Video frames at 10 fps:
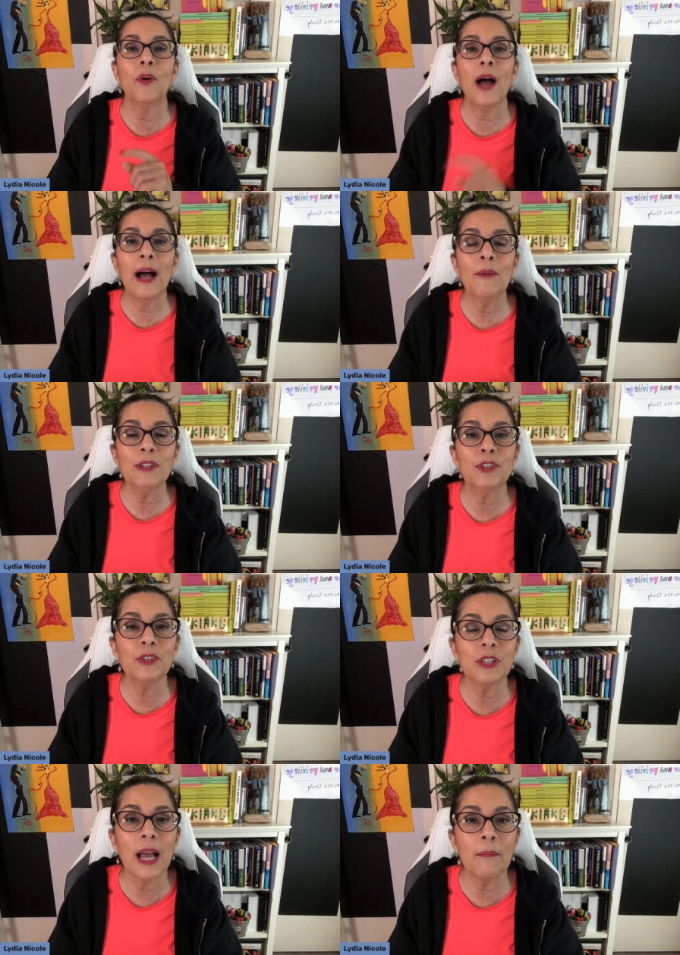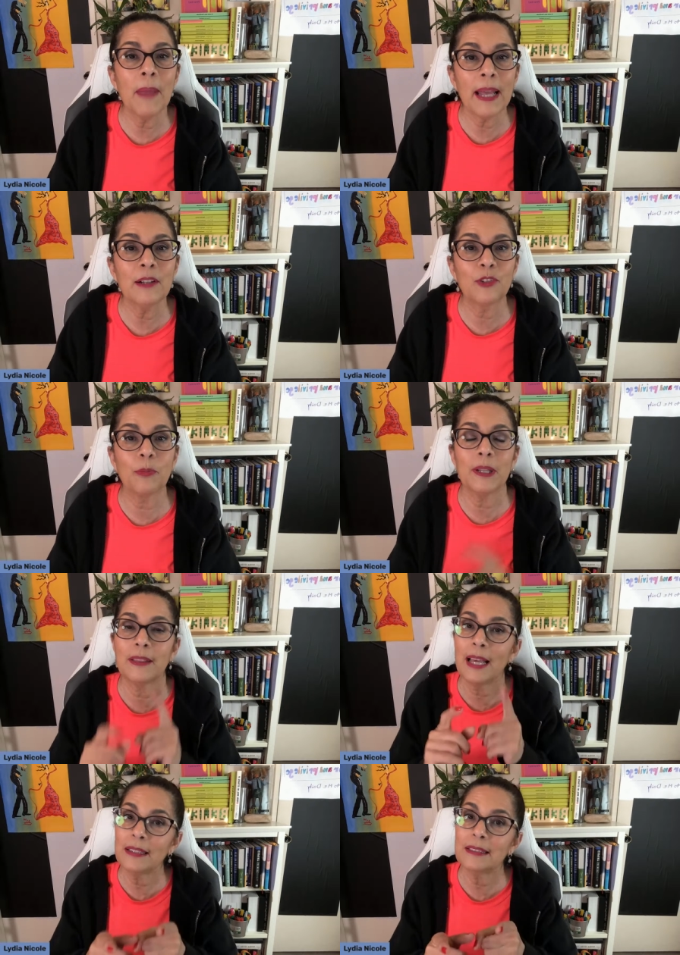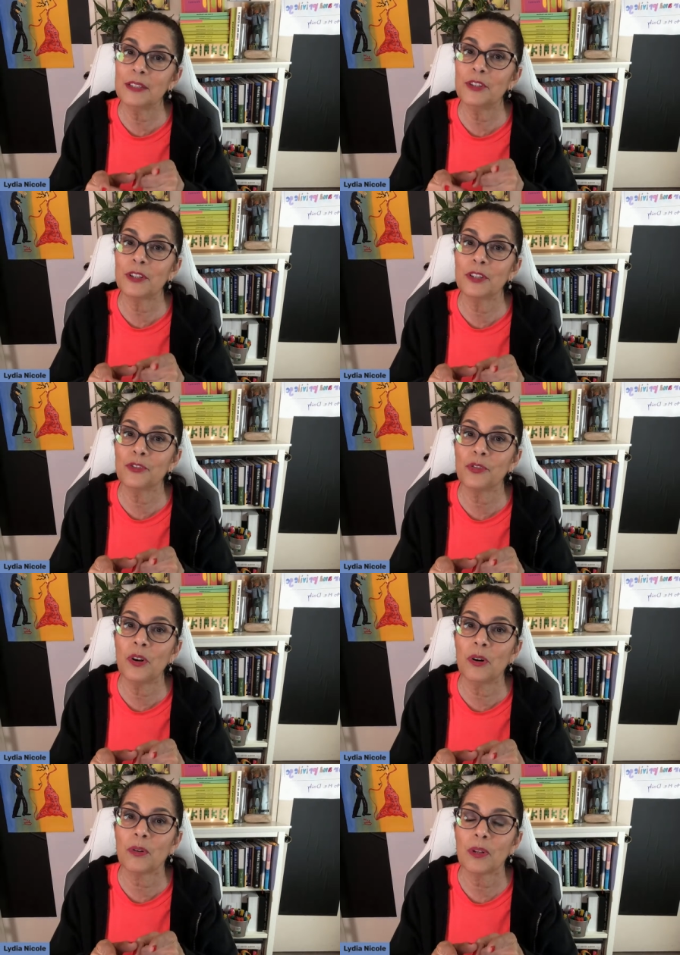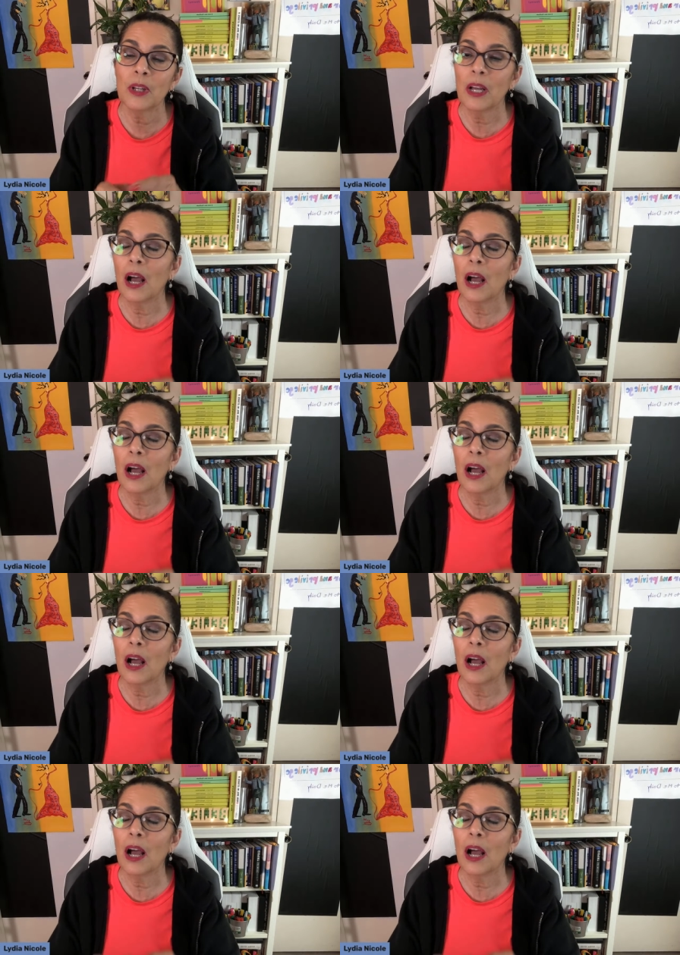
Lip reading: How is your time management? That is in your control.